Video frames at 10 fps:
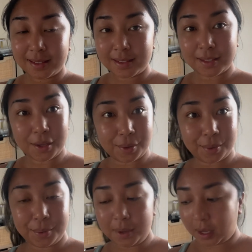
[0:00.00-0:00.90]
So
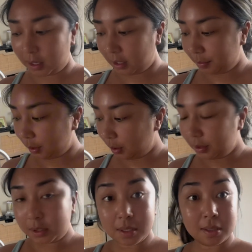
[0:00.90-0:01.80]
I am going
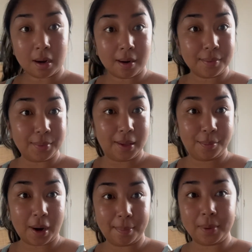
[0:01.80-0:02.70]
to start meal
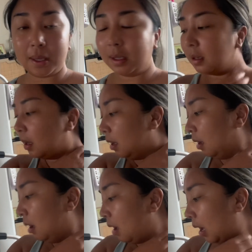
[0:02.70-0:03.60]
prepping.
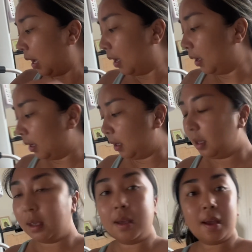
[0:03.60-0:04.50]
I
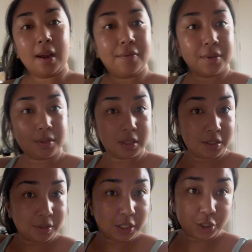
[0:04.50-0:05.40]
have
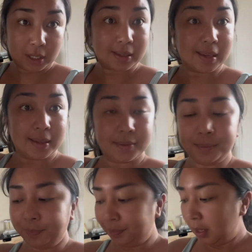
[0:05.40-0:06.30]
rotisserie chicken,
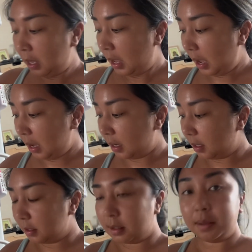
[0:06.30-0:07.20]

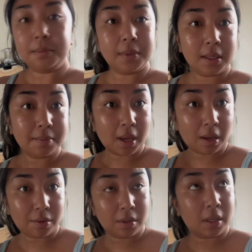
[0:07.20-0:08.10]
and me,
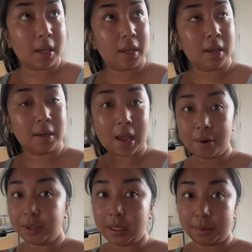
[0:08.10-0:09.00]
Michael, and
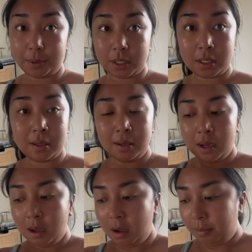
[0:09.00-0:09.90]
our neighbor
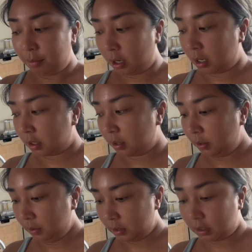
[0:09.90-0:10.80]
Mark, who
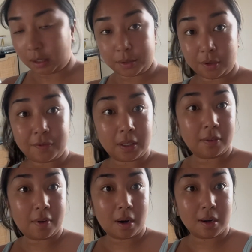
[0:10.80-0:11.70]
is also a friend of
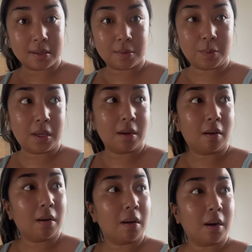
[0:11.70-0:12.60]
ours, we
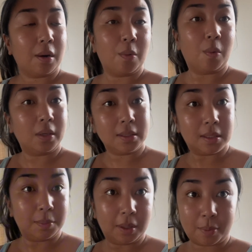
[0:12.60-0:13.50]
are wanting to
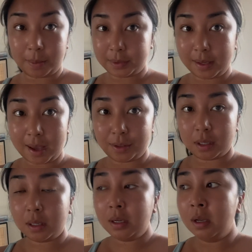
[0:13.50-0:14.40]
meal prep
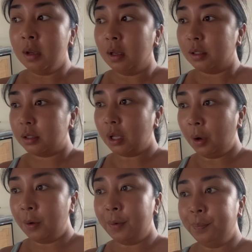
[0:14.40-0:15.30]
together.
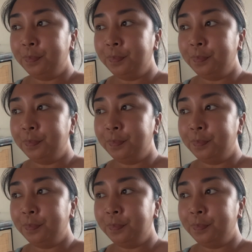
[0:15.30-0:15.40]
So